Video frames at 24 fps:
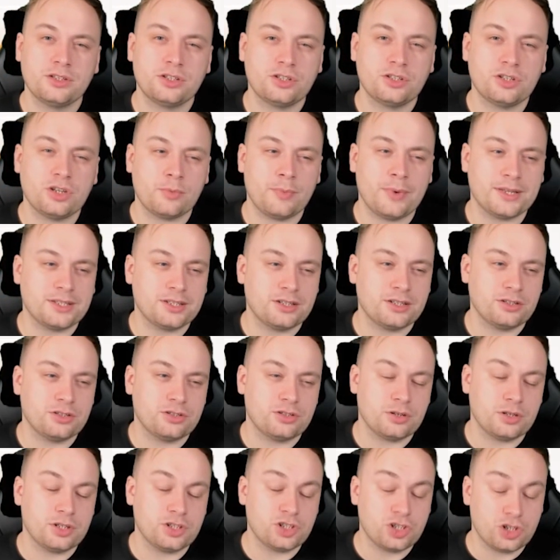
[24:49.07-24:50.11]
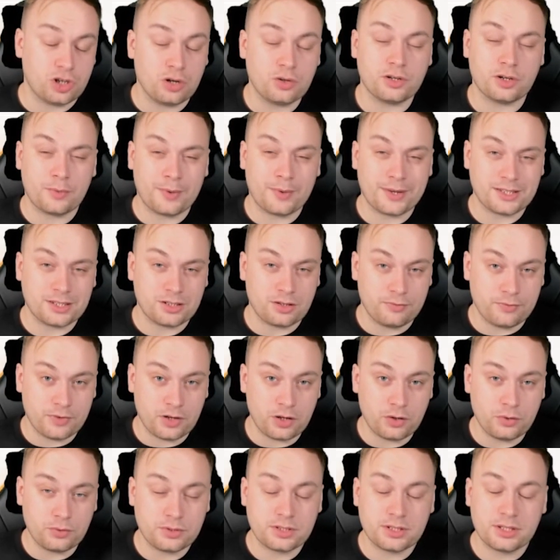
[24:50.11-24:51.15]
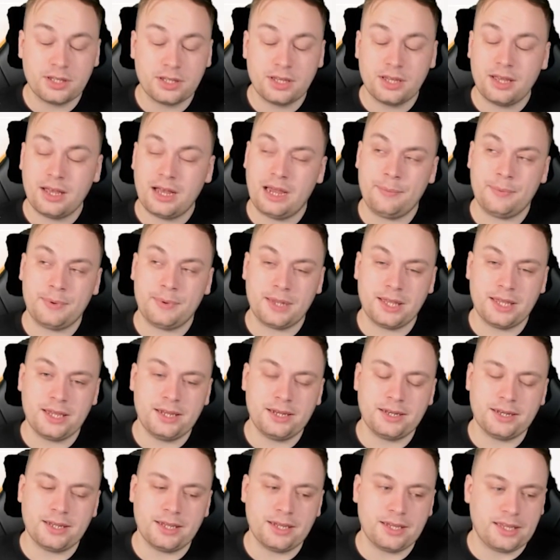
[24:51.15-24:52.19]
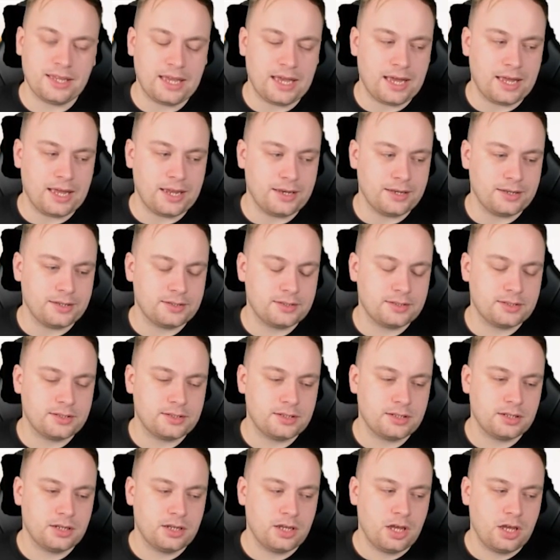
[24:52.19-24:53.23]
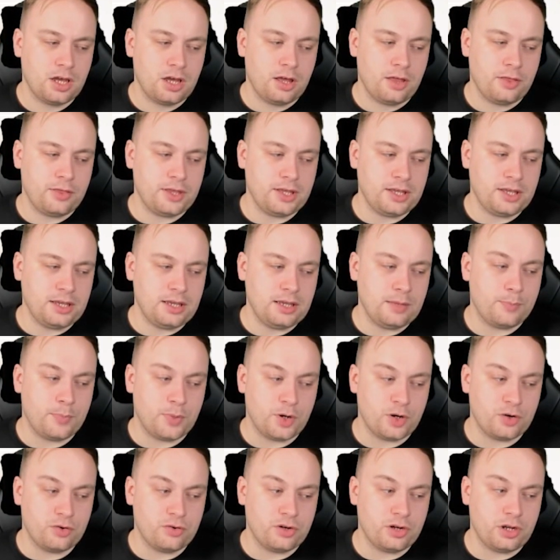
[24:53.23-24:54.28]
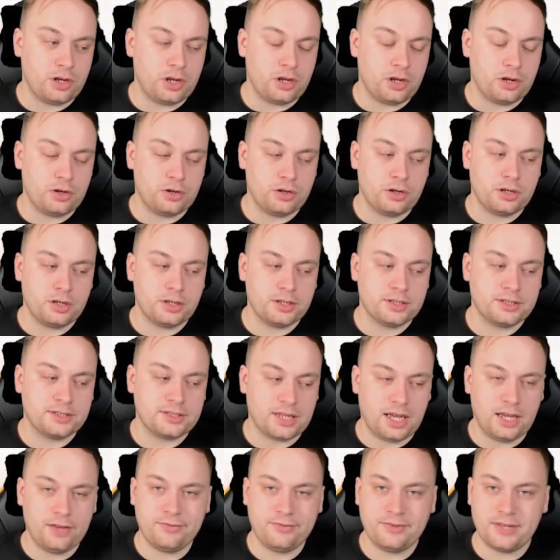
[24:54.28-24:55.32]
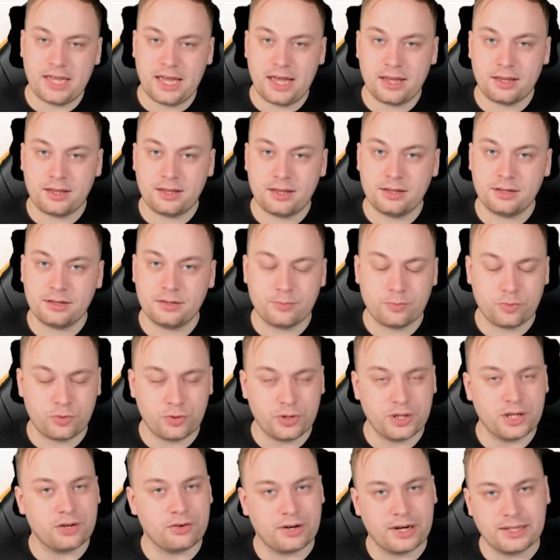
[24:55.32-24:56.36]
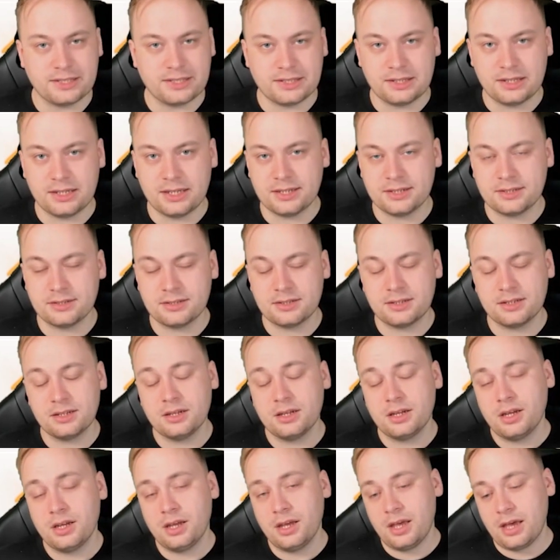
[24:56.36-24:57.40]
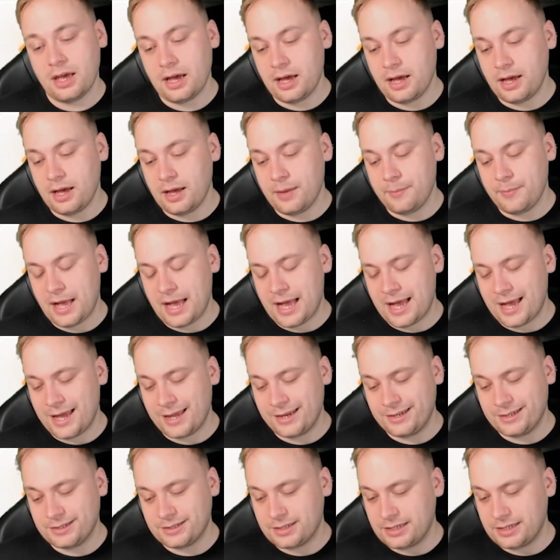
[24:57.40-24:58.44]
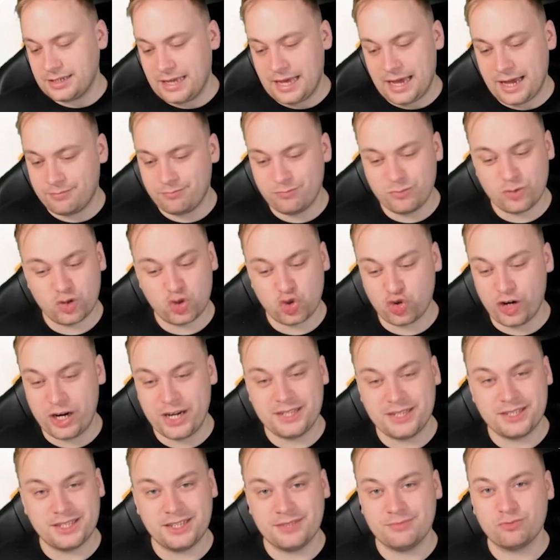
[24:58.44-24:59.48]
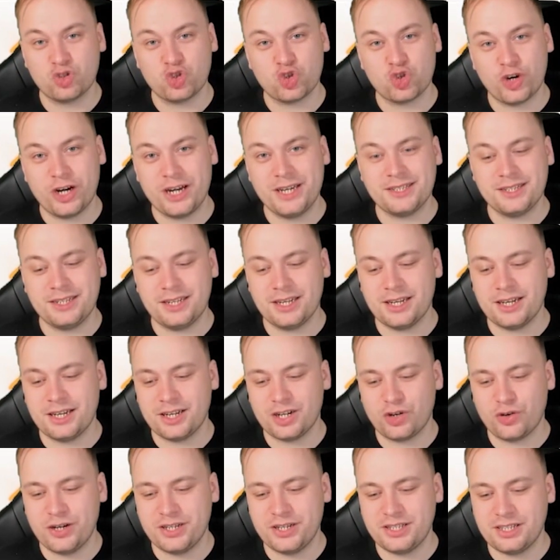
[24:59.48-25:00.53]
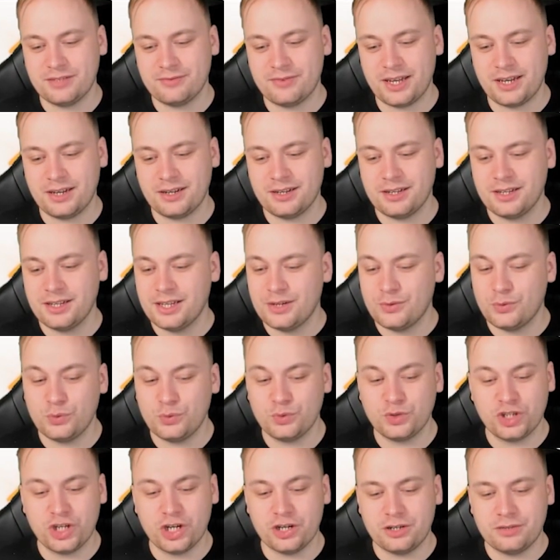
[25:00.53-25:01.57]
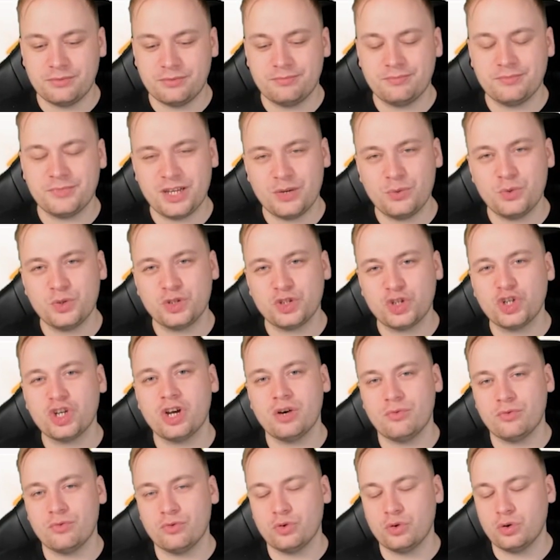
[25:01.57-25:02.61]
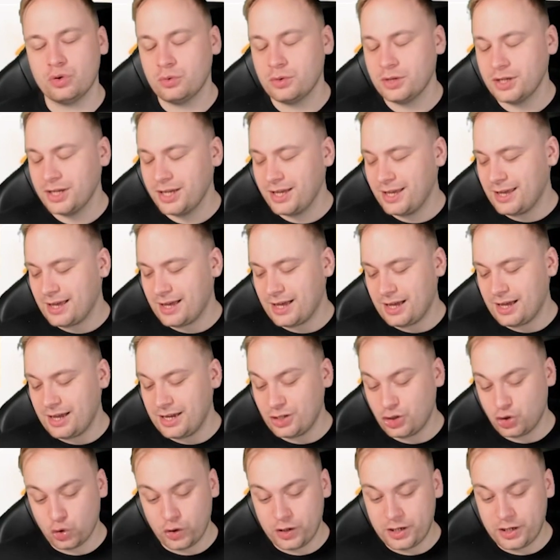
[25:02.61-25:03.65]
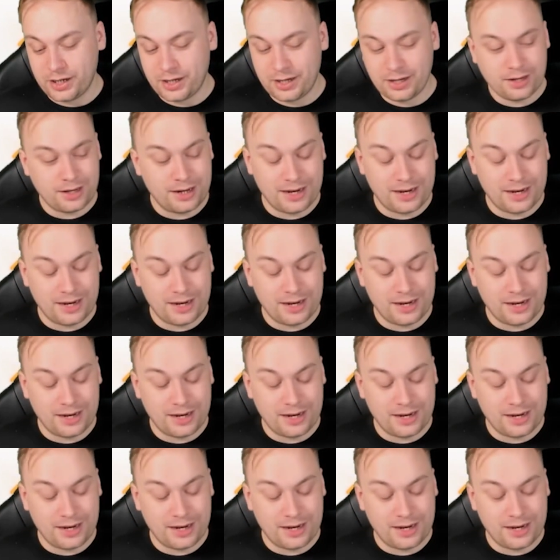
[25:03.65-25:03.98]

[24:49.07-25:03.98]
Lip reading: Shaddoll Dogmatica Invoked. I played against the Baron Scythe deck Pretty crazy list. And yeah, it's crazy event. It was good. It was good overall. Enjoyed it.